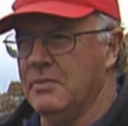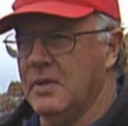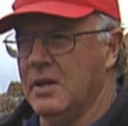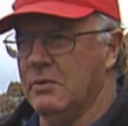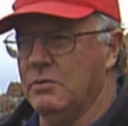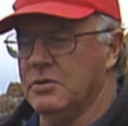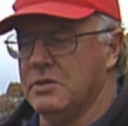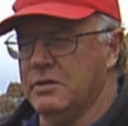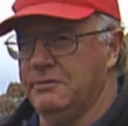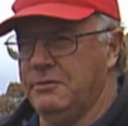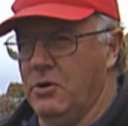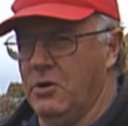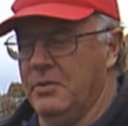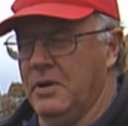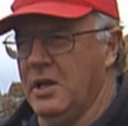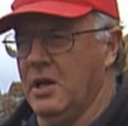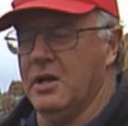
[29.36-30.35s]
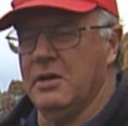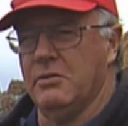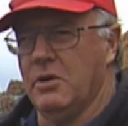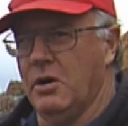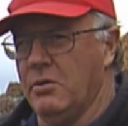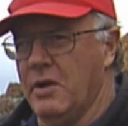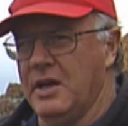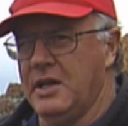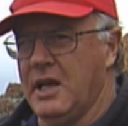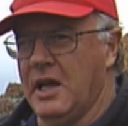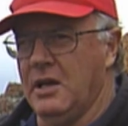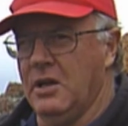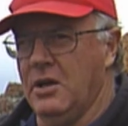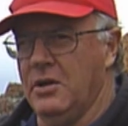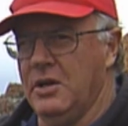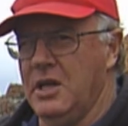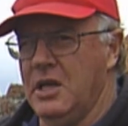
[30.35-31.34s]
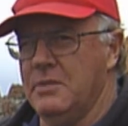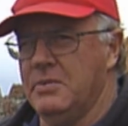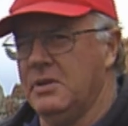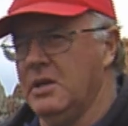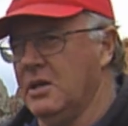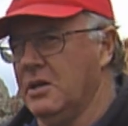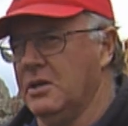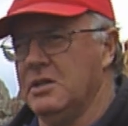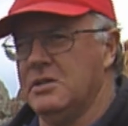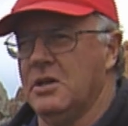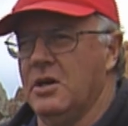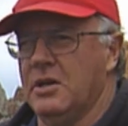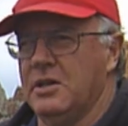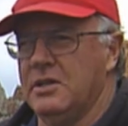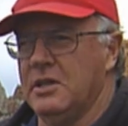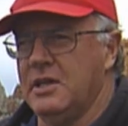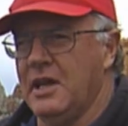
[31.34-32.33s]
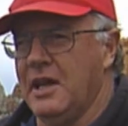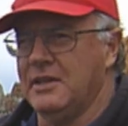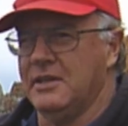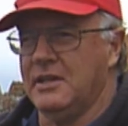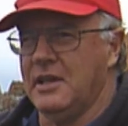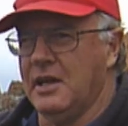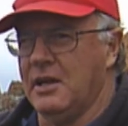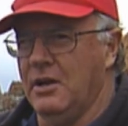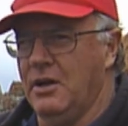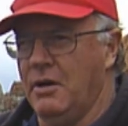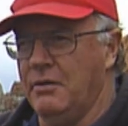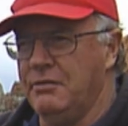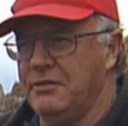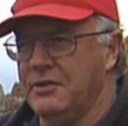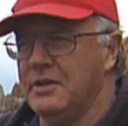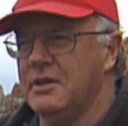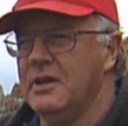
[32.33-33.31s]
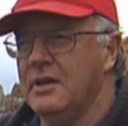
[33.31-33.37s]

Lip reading: It was formerly I ran cattle on here, but then I decided to take the cattle off